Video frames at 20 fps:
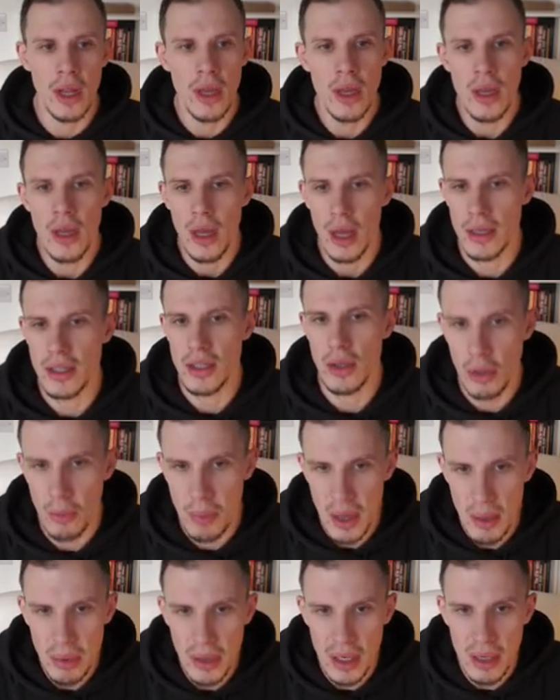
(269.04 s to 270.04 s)
And so the
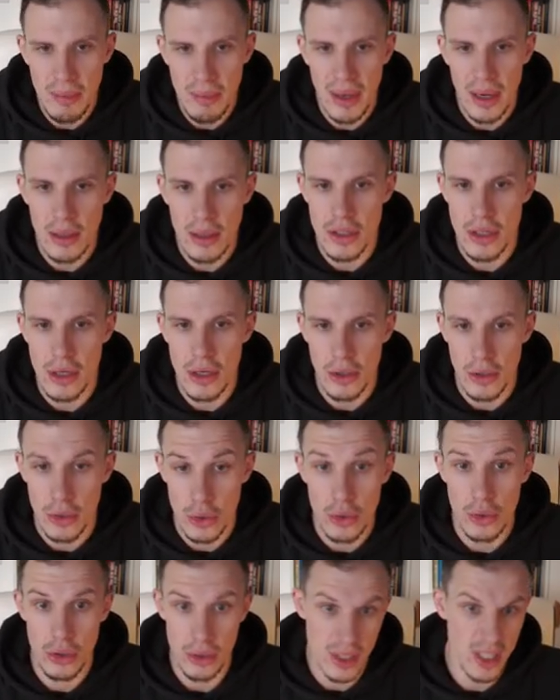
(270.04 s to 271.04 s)
people in the middle of the circle,
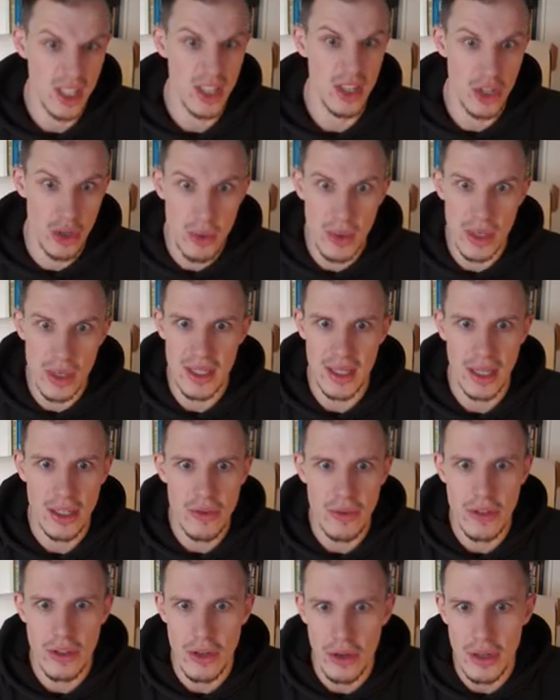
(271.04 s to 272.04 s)
this is you in the center of
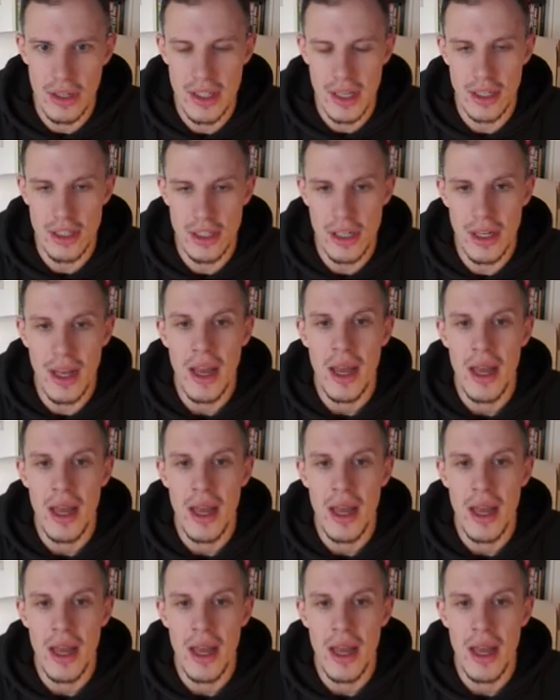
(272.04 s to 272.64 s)
the circle essentially,